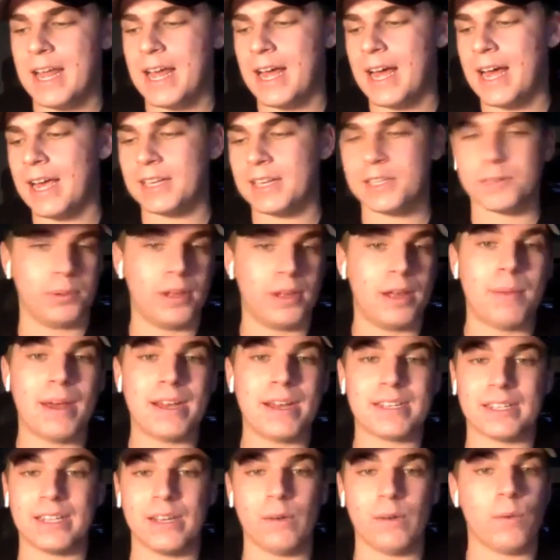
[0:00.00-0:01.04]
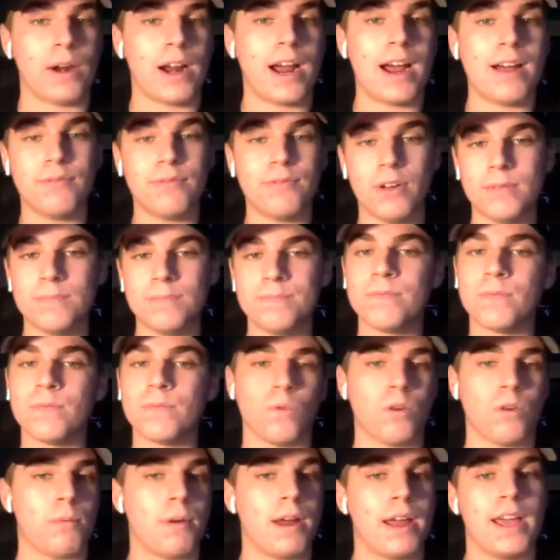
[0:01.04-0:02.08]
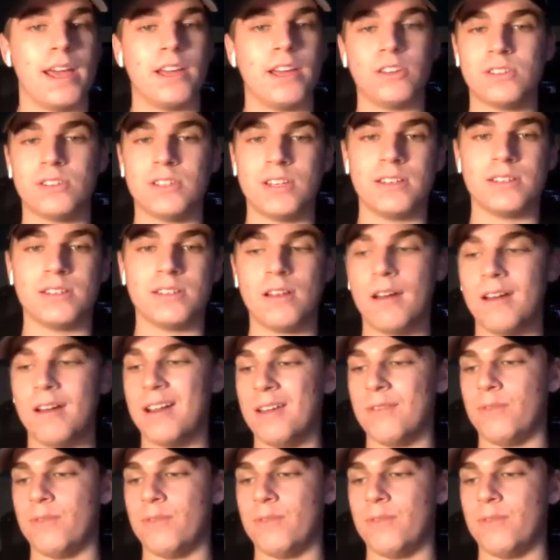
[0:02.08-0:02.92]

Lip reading: I explain basically what I've done, what my agency has done.